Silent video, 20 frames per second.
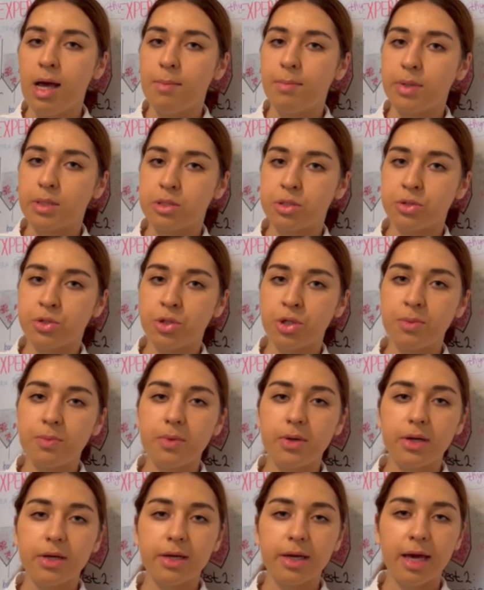but
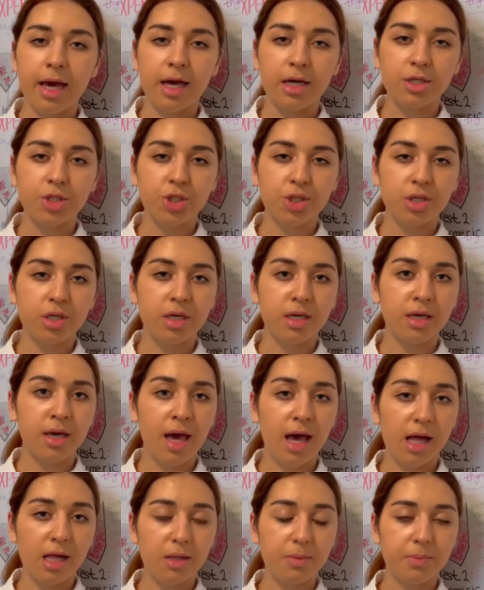turmeric actually
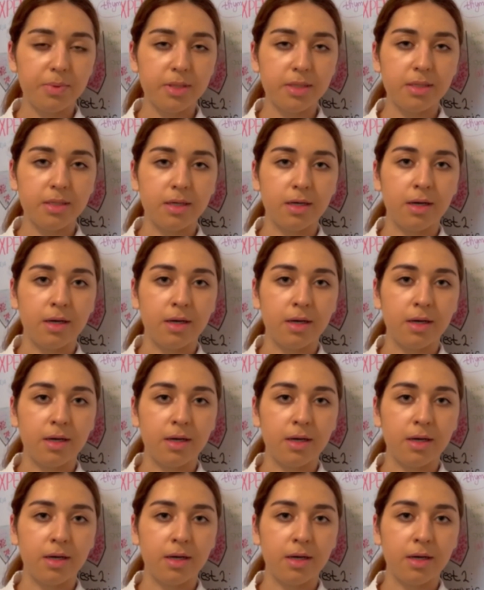helped